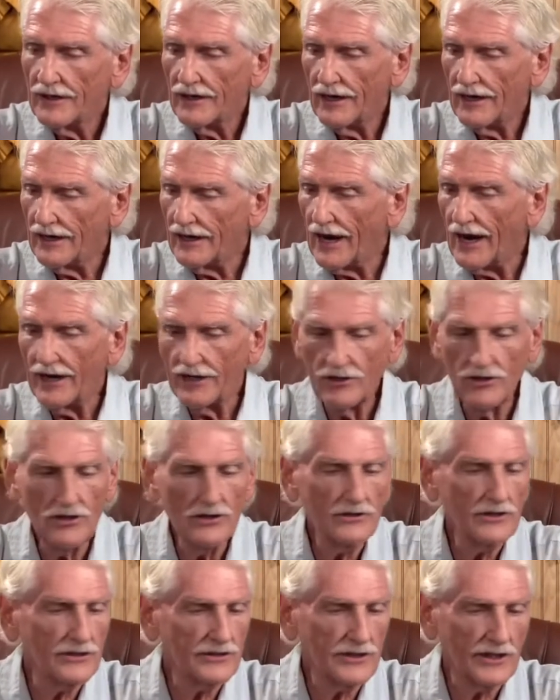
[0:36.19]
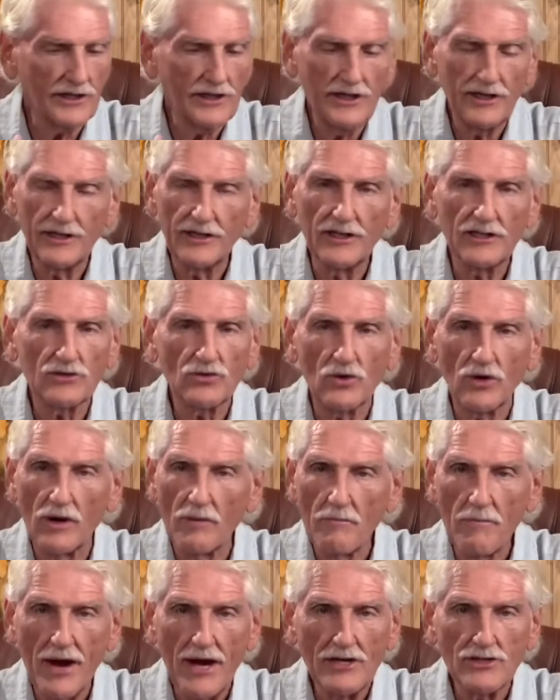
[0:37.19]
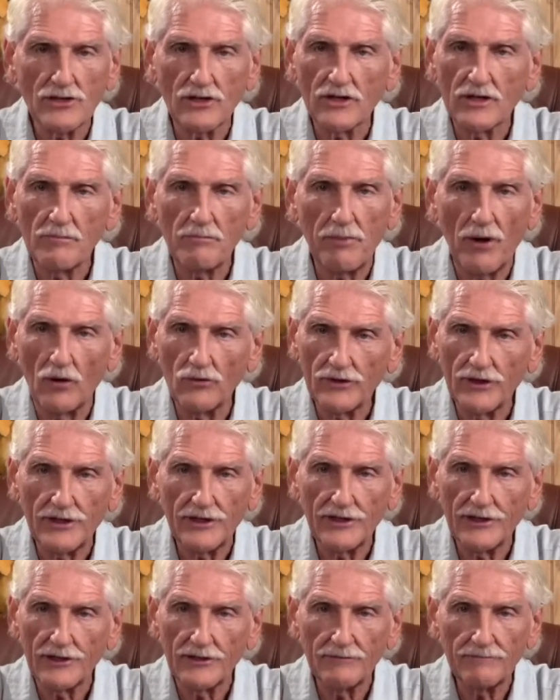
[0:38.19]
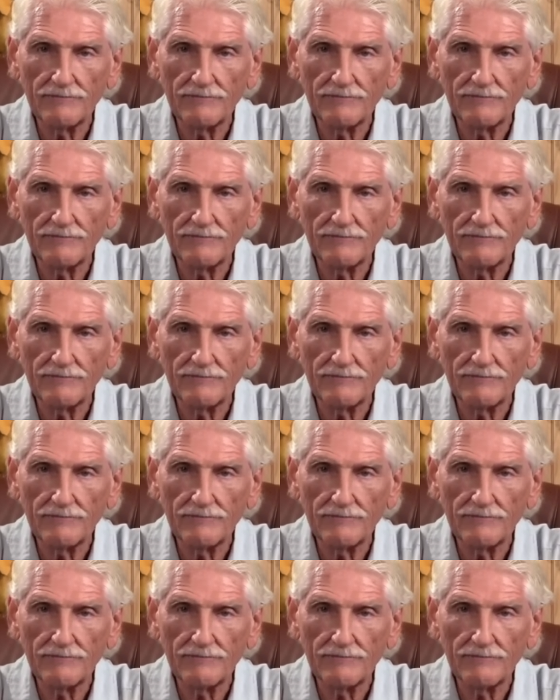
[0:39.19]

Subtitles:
And I knew that the kidneys were a major component here,